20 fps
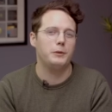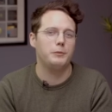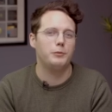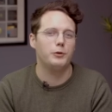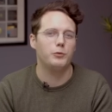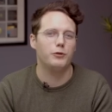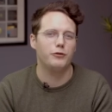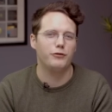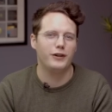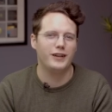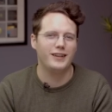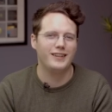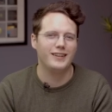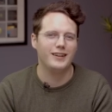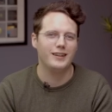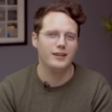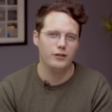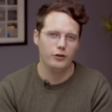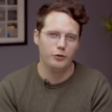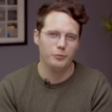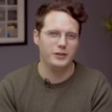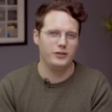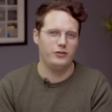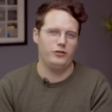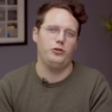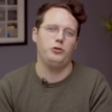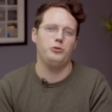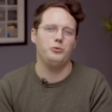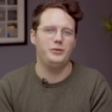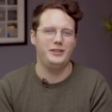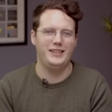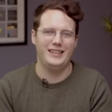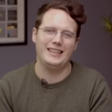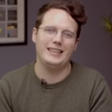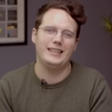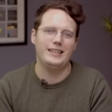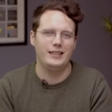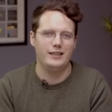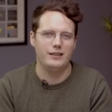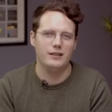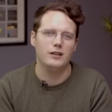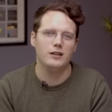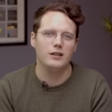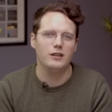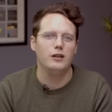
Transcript: people will find it a little bit too dinky